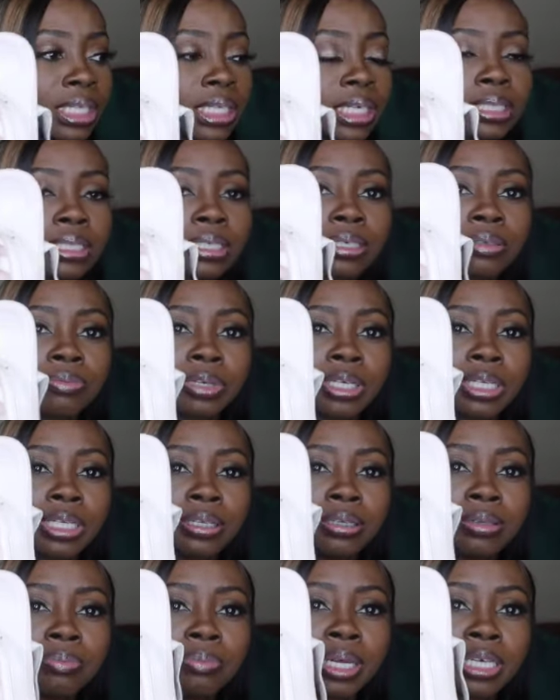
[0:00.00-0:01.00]
It doesn't
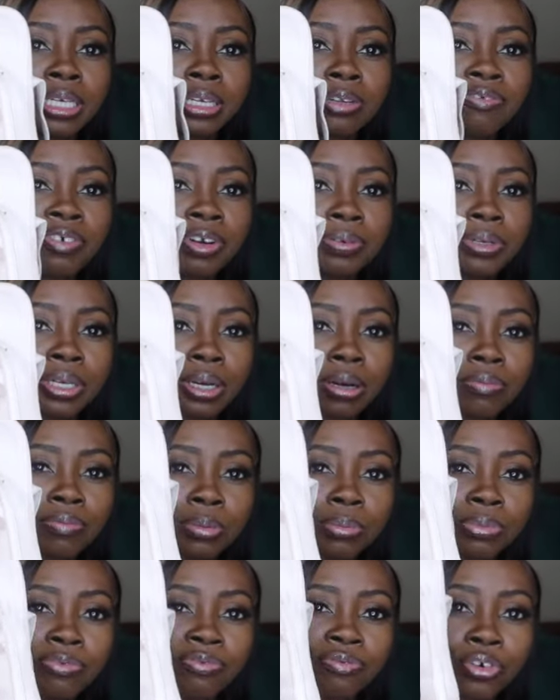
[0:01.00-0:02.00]
really make it very
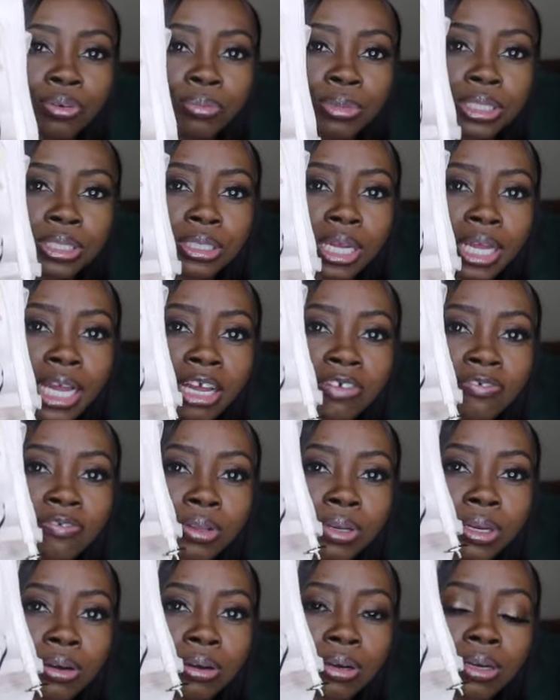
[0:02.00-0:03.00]
comfortable for me to have
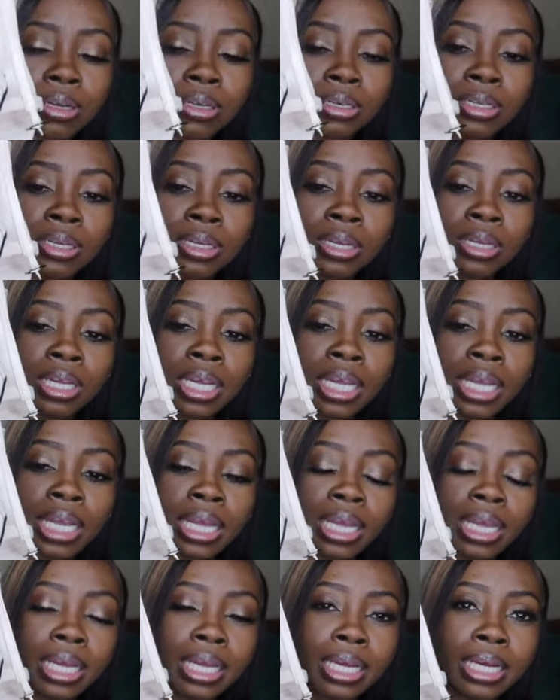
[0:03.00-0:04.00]
it on,
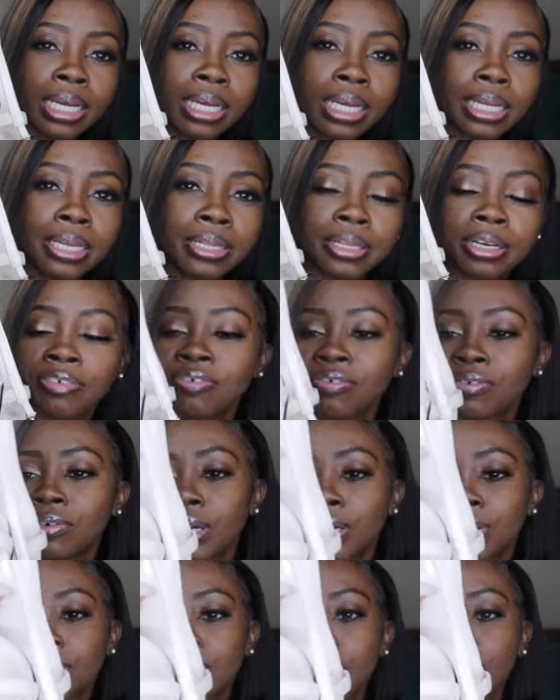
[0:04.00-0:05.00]
and
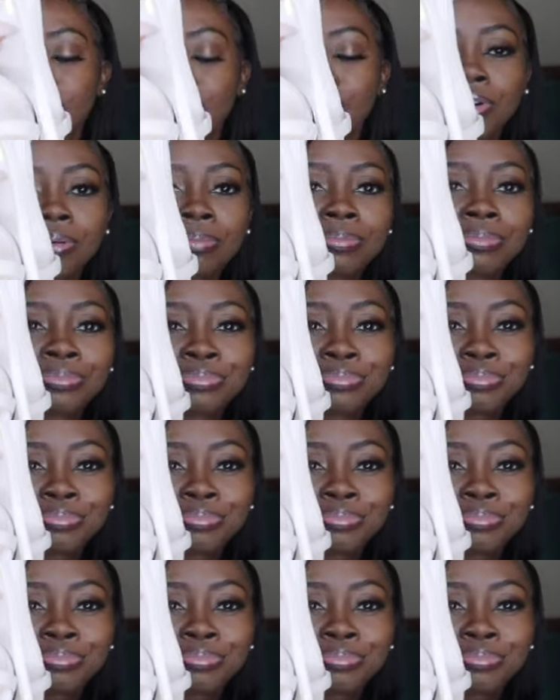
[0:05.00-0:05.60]
therefore I don't care for them.